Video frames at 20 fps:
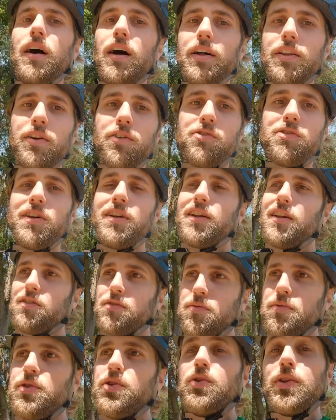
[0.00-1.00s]
Other
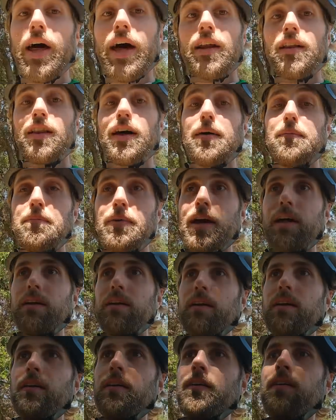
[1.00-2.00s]
cities do that a lot
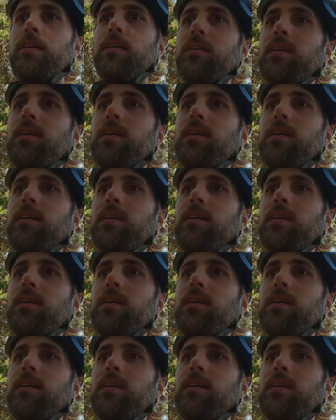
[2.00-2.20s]
better.